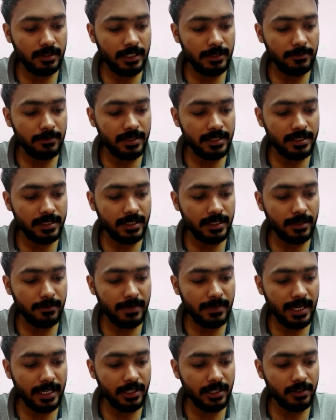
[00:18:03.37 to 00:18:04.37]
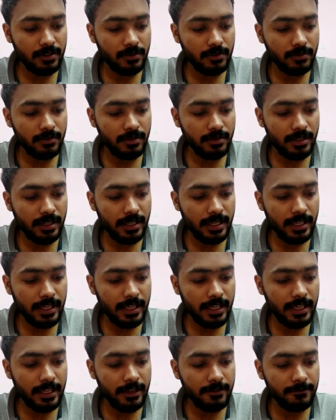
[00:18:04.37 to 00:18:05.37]
Let me say a magnitude,
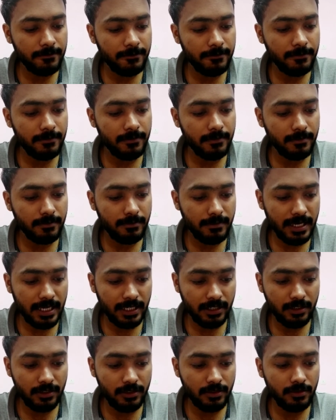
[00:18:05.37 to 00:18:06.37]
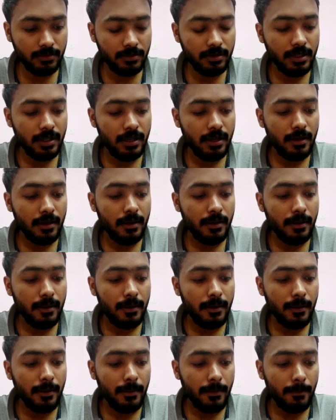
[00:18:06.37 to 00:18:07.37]
F magnitude,
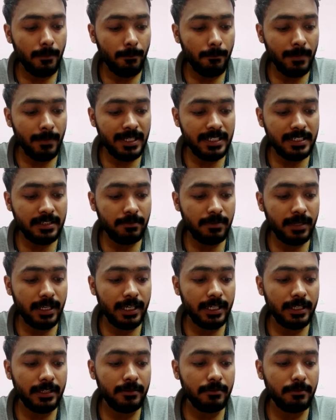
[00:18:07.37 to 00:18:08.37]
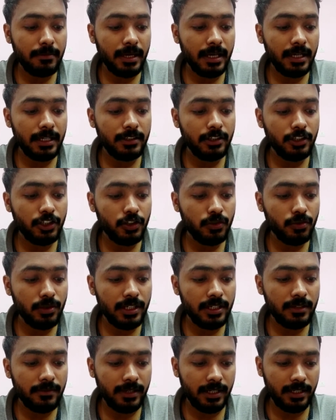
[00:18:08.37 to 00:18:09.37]
multiplied by the
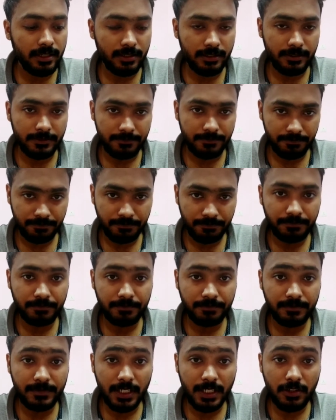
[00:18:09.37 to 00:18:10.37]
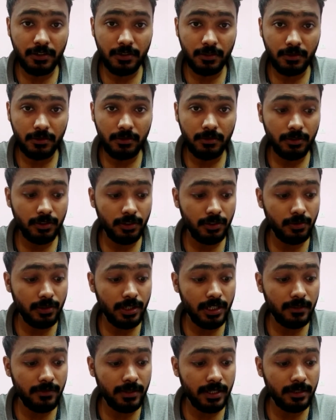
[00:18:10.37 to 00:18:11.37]
unit vector, yes or no?
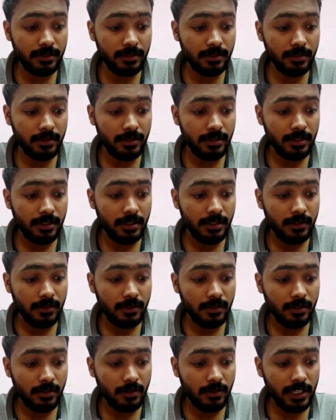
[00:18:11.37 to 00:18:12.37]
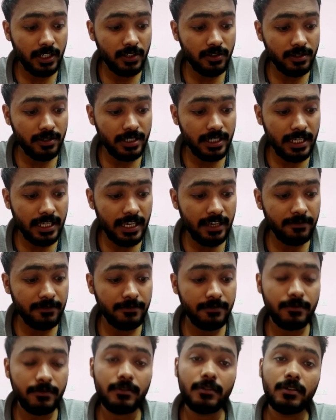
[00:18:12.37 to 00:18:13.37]
Unit vector, or I should say
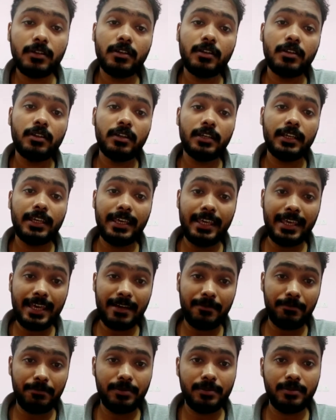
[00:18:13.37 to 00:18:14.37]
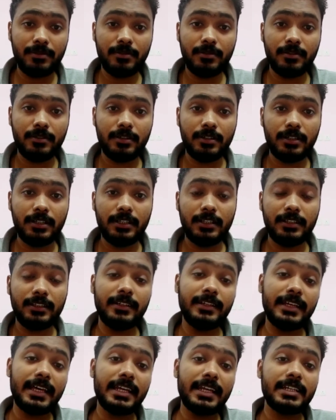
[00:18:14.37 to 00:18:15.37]
F cap, the
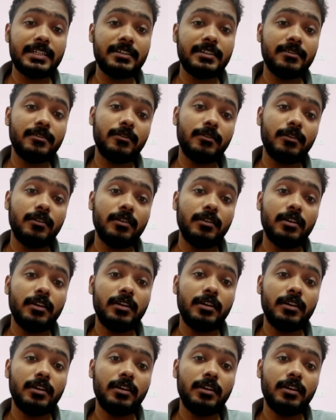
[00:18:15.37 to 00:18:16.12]
direction